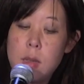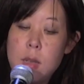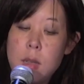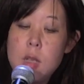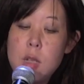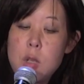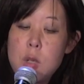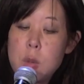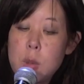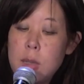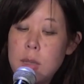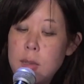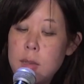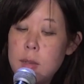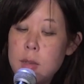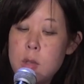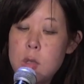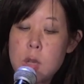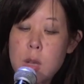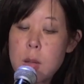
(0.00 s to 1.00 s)

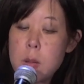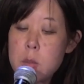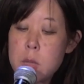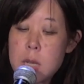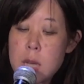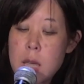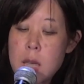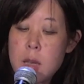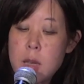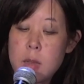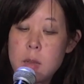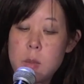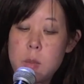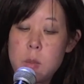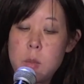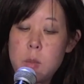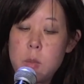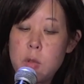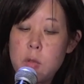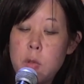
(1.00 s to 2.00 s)
Trees chopped
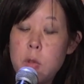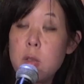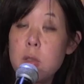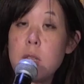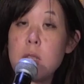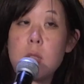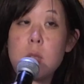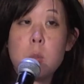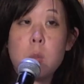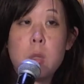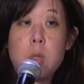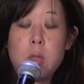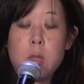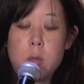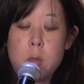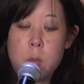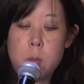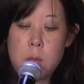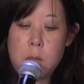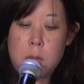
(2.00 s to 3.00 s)
down before they could
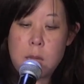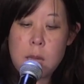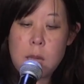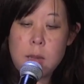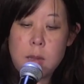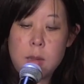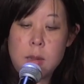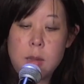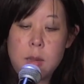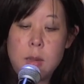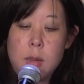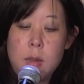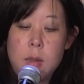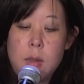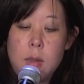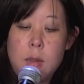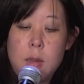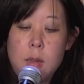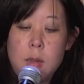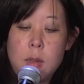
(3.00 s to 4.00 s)
bloom again,
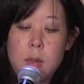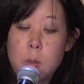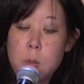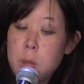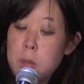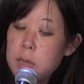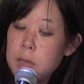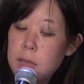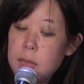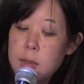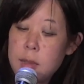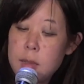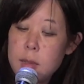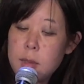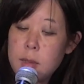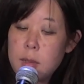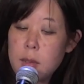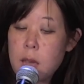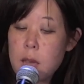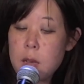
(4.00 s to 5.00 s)
complete
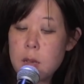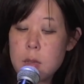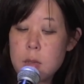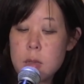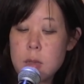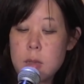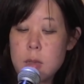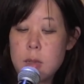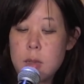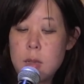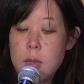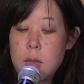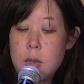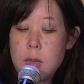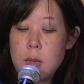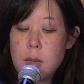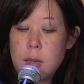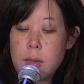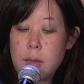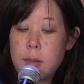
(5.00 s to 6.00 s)
their cycle,
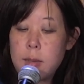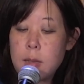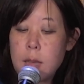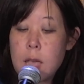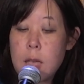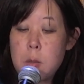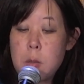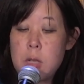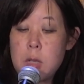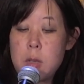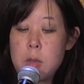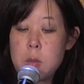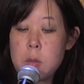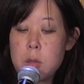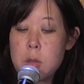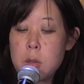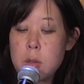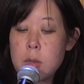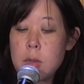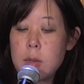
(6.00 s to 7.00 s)
like salmon
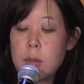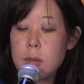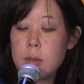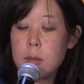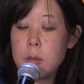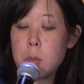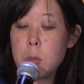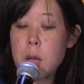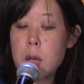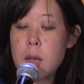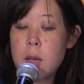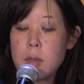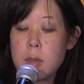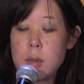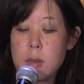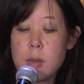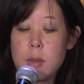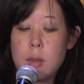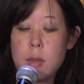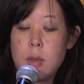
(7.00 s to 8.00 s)
returning to
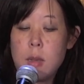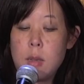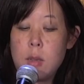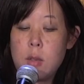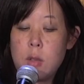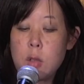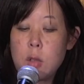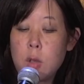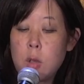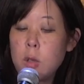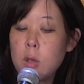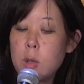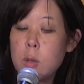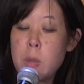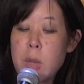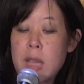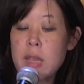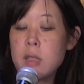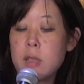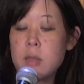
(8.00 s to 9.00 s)
spawn, sakura
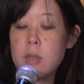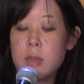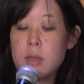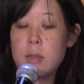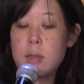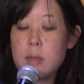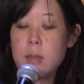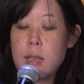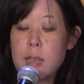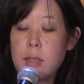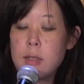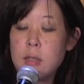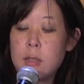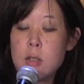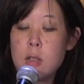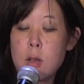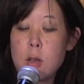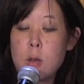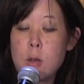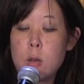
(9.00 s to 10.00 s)
petals like
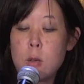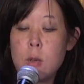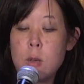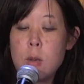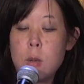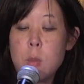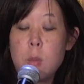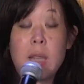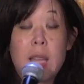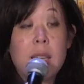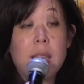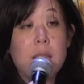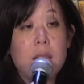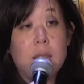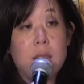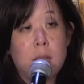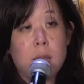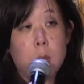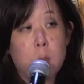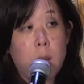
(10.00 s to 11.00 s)
snow
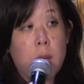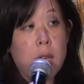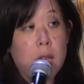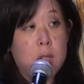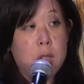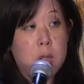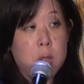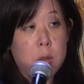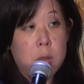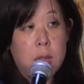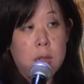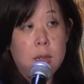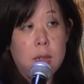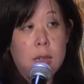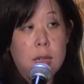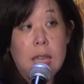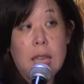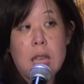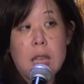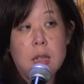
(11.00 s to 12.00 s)
blanketing Pike Street
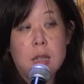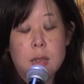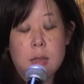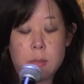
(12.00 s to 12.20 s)
again.